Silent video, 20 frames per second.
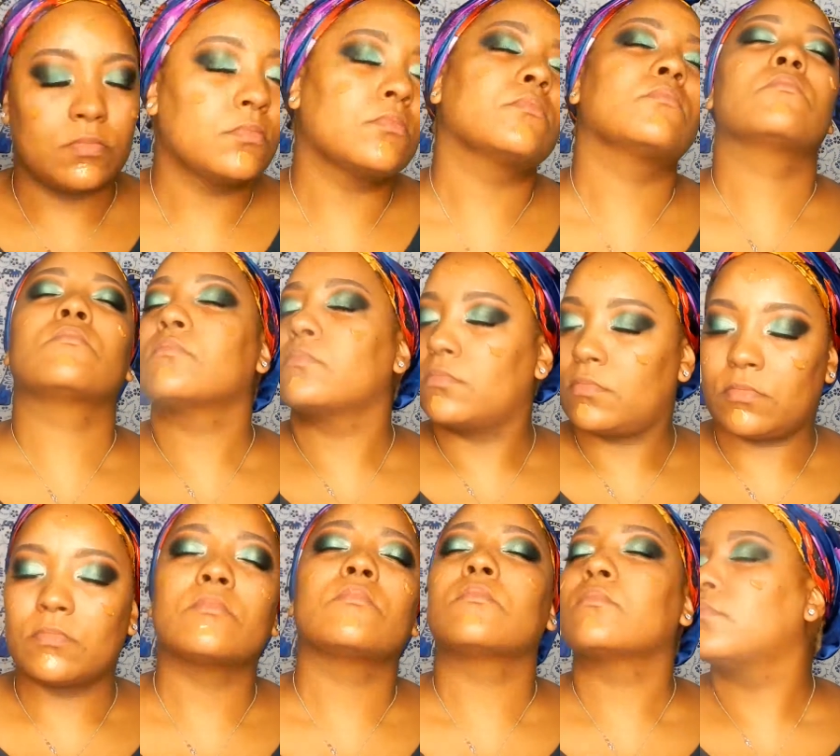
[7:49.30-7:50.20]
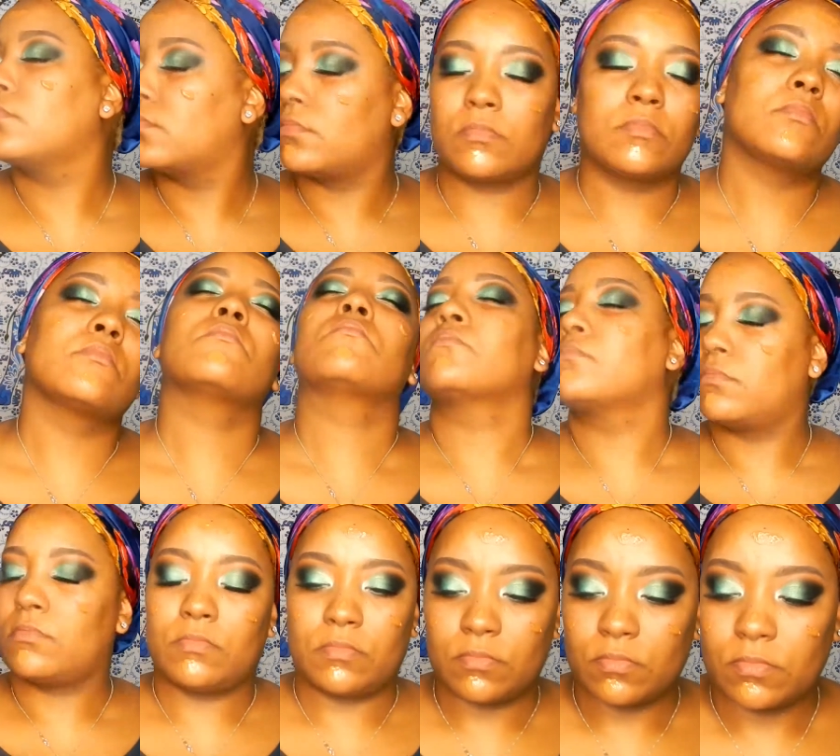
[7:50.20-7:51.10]
And then I'm going to hydrate my
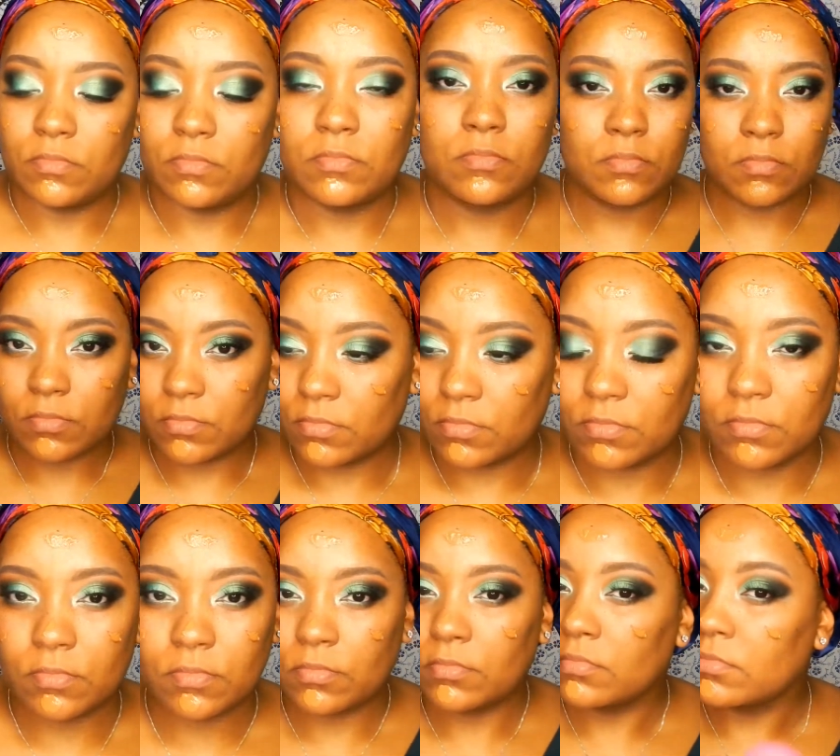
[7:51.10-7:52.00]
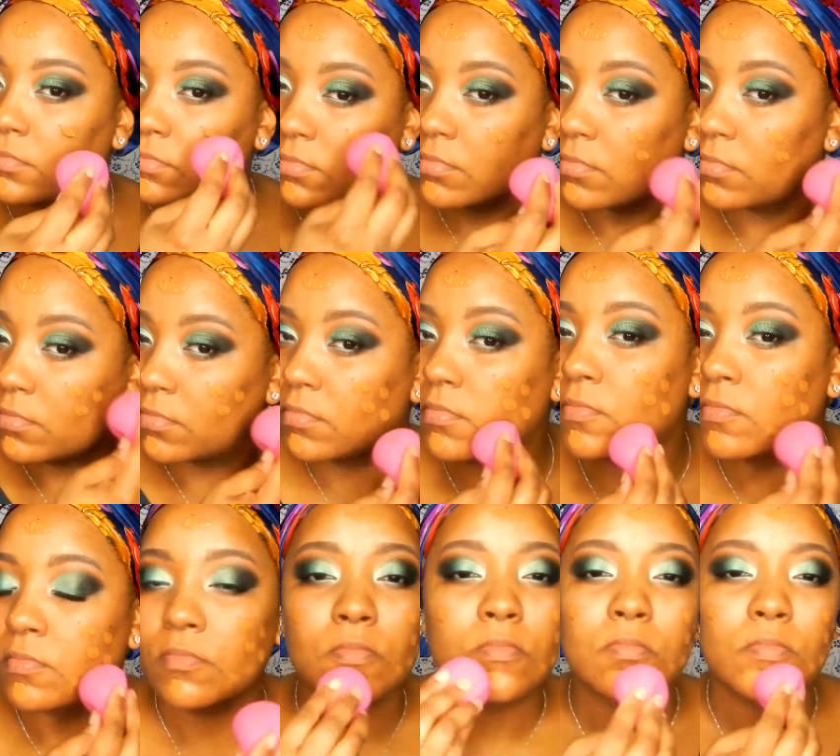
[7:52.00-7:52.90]
face using my Lasting Fix Spray
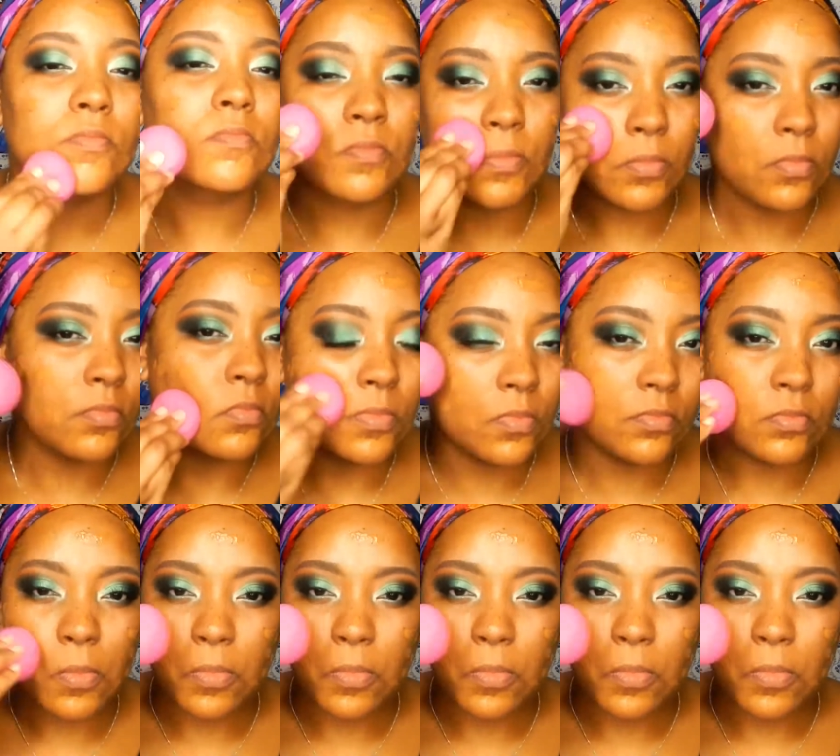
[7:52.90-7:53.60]
by Maybelline